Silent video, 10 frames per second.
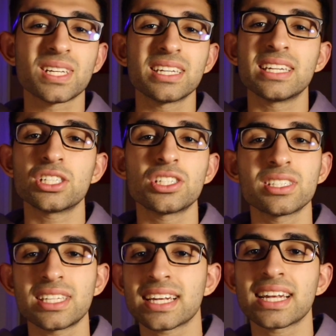
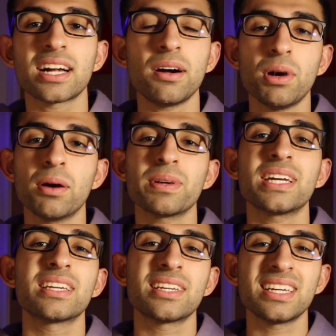conditions that can come up
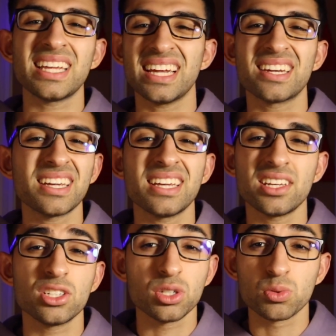in an
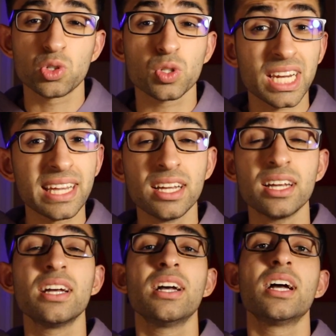ADE usually.
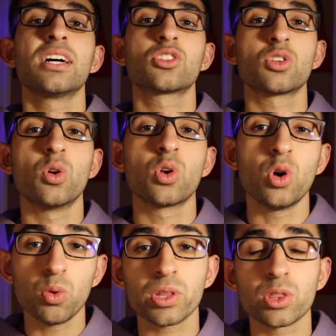So
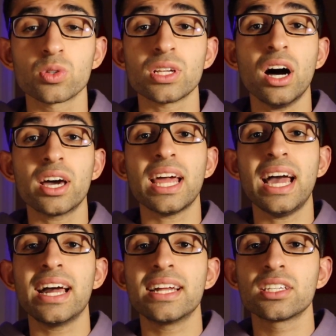know what those are
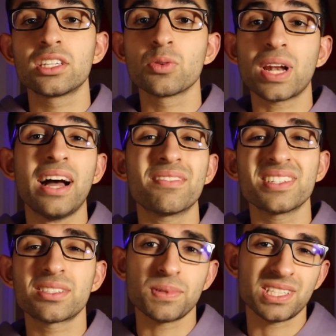and you'll have
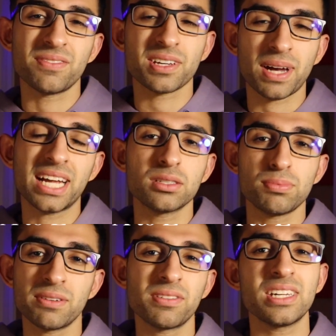a specific
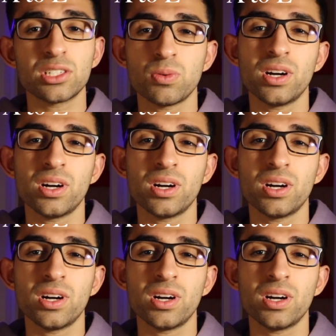management for each